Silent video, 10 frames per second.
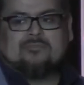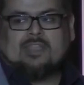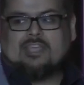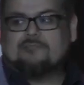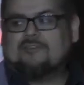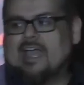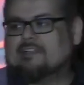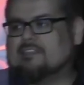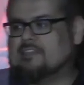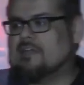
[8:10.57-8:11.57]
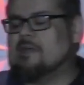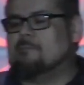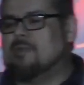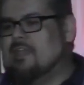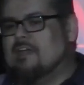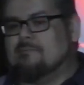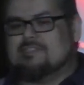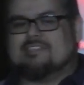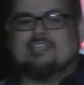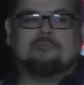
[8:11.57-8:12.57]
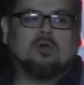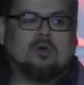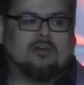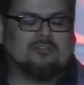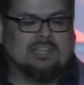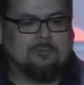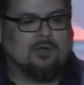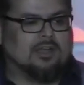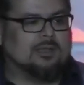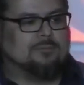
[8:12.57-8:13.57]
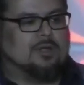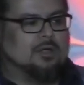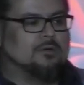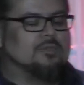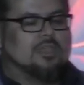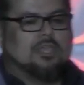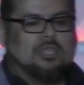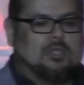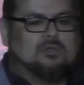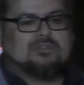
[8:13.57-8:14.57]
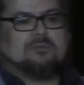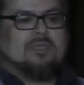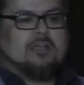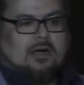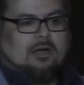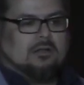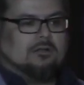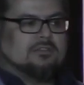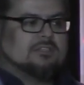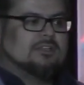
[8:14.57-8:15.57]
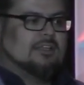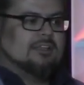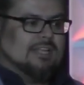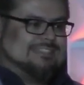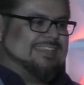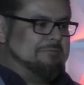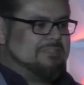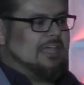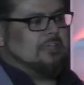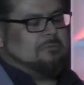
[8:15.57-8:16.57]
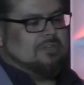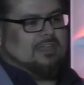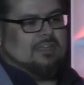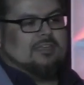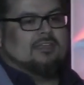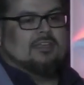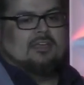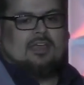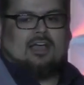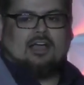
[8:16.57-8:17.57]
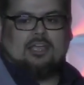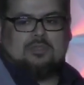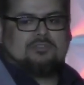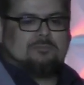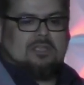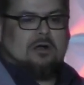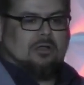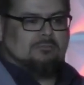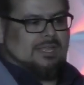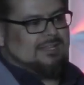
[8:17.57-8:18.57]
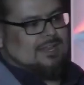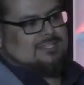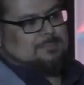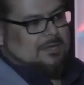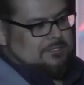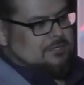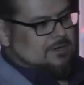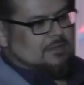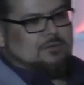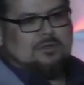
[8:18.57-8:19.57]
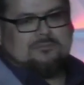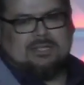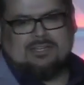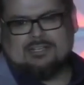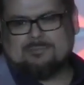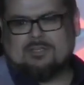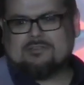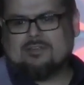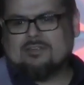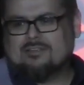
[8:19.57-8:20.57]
in fact, the company I'm a CMO of, Elite Marketing Pro, used to be called, that same exact community, used to be called Magnetic Sponsoring. Who knows Magnetic Sponsoring?